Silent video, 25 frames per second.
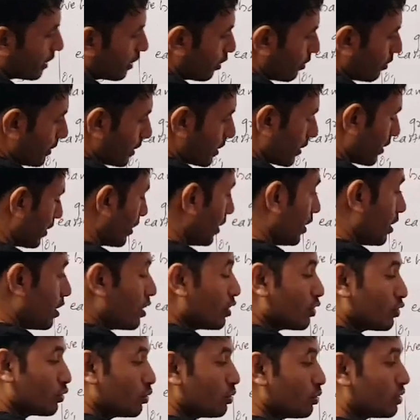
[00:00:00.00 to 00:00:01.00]
To change
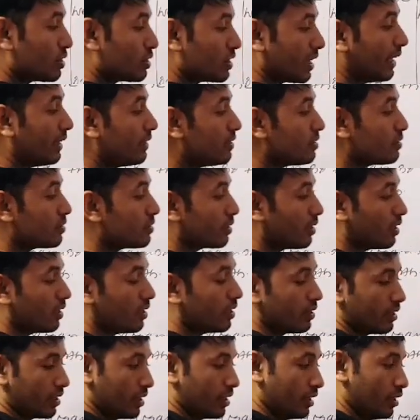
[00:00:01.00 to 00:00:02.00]
the kilometer
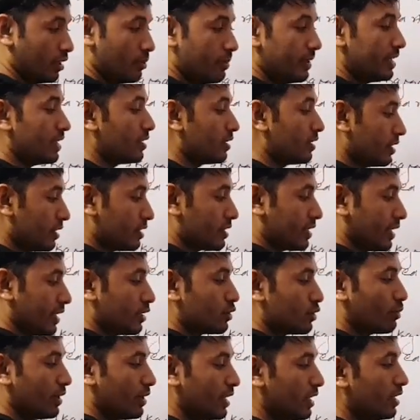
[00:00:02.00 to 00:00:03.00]
distance, we need to
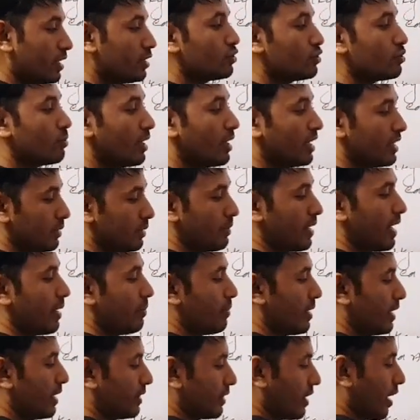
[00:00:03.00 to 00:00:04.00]
multiply by 1000.
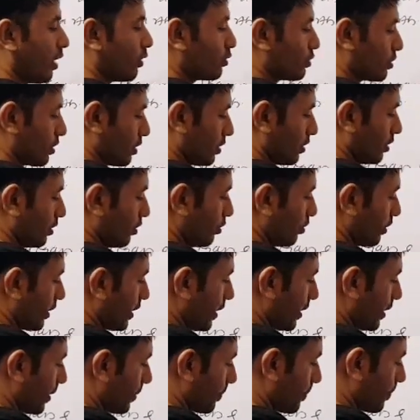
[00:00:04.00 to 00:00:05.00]
Look here,
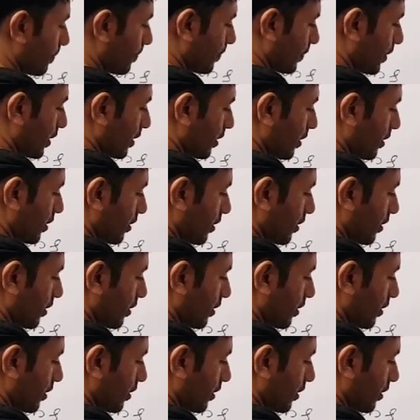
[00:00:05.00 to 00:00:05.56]
1000.